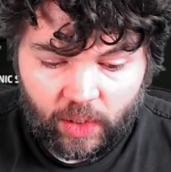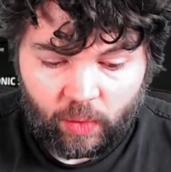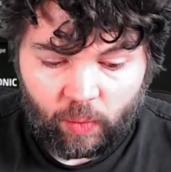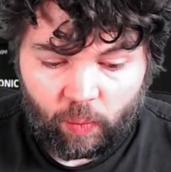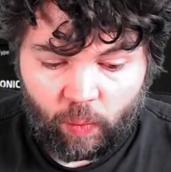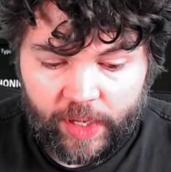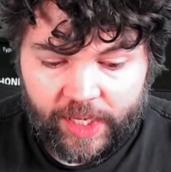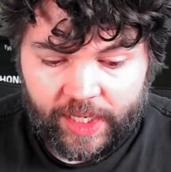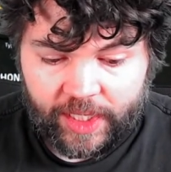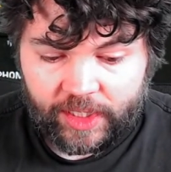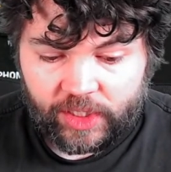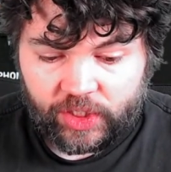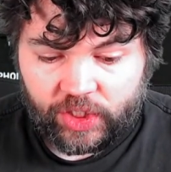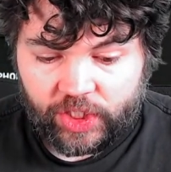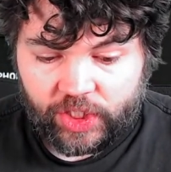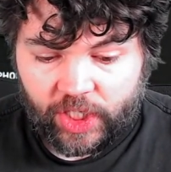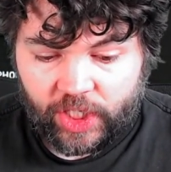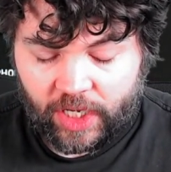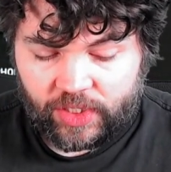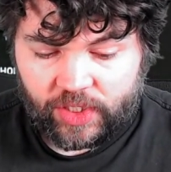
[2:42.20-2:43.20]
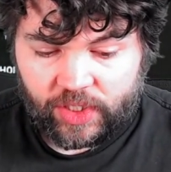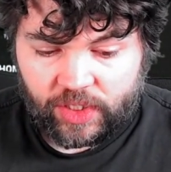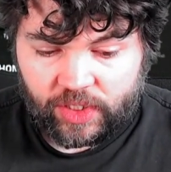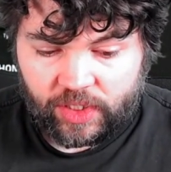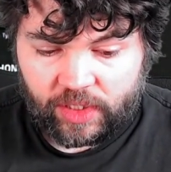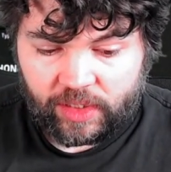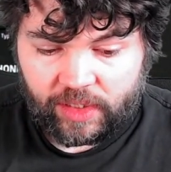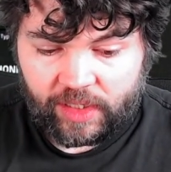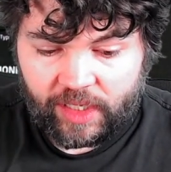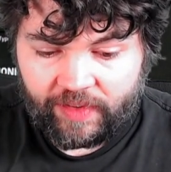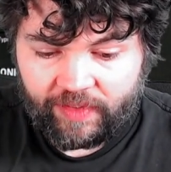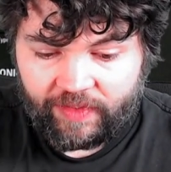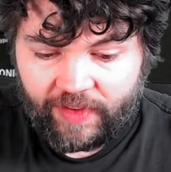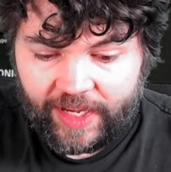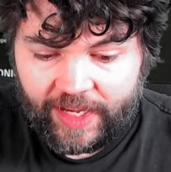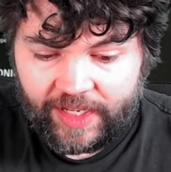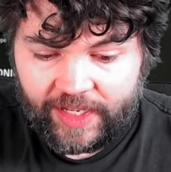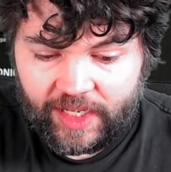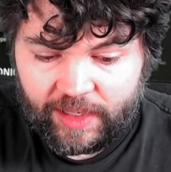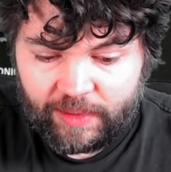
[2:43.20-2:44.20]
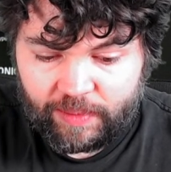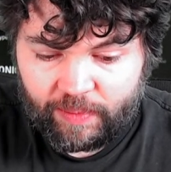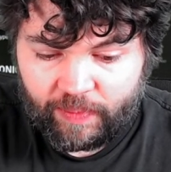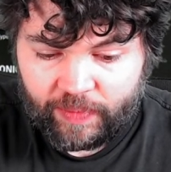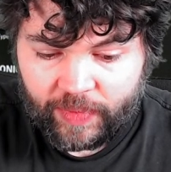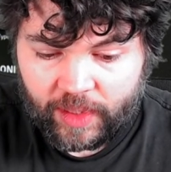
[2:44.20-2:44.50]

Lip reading: We can adjust the fade in.